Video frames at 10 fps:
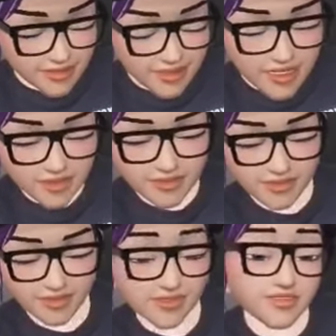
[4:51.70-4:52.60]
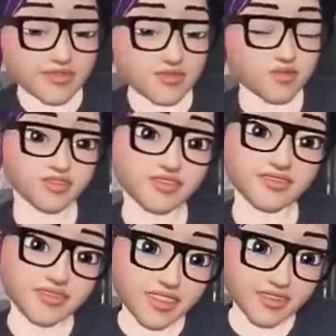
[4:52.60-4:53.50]
And then in
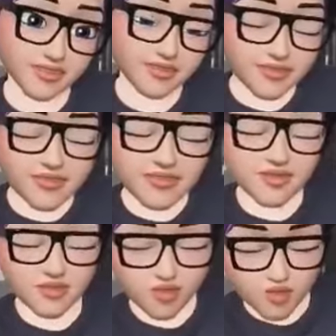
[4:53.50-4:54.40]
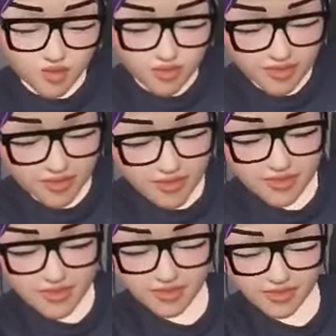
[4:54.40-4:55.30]
1926, Schrödinger
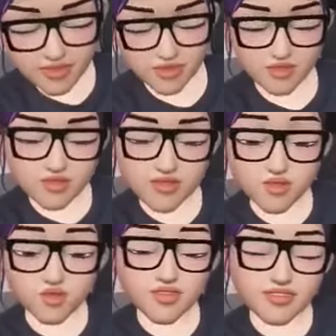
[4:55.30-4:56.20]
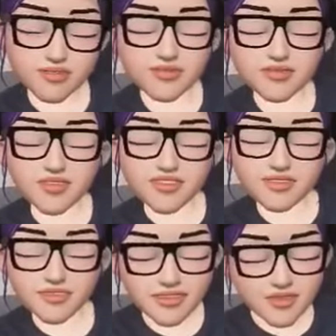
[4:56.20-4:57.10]
introduced a quantum theory that
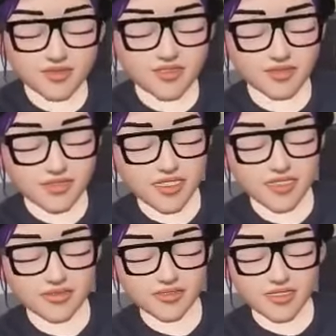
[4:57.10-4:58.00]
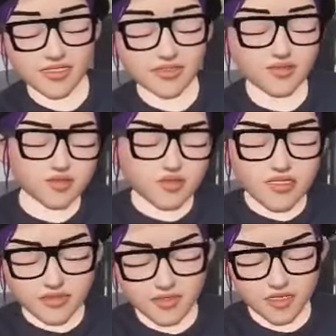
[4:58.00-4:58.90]
electrons behaved both
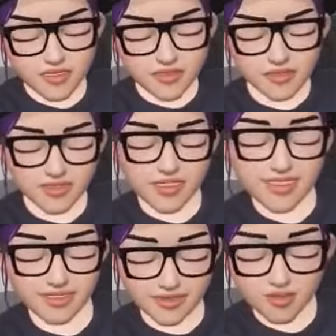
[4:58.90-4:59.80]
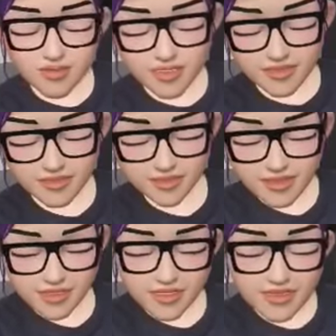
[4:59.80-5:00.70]
as particles and waves.
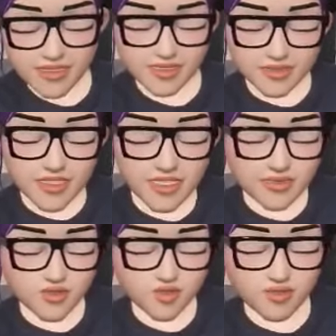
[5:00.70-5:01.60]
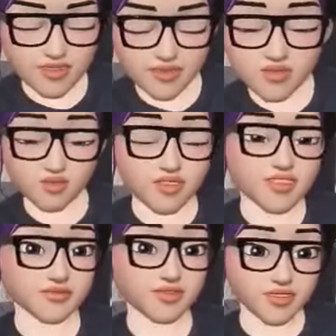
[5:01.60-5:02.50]
This became known as the
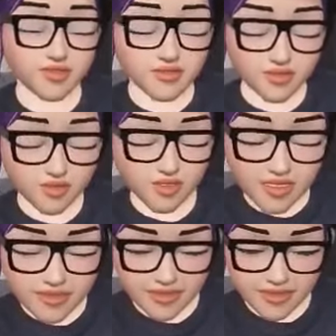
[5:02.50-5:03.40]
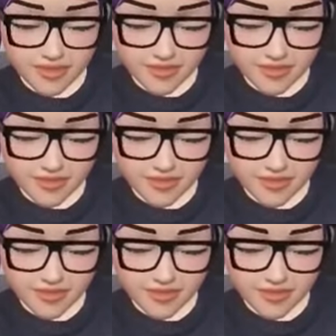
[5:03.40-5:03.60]
wave-particle duality.